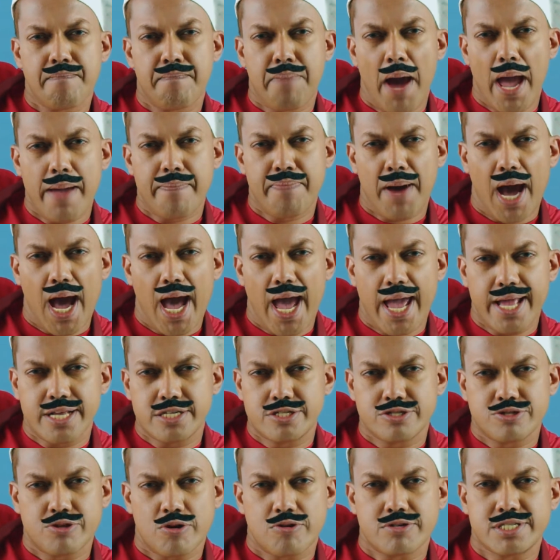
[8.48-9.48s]
bye-bye
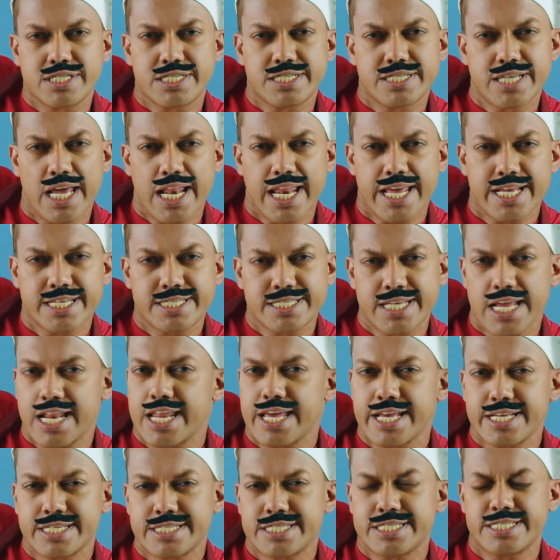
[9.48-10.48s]
to those silly
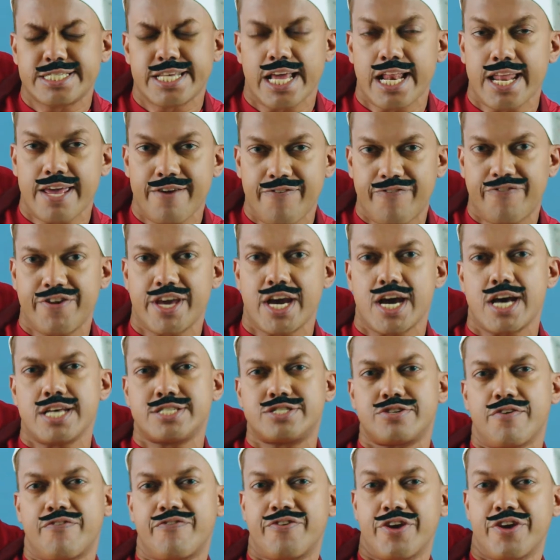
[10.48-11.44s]
fears of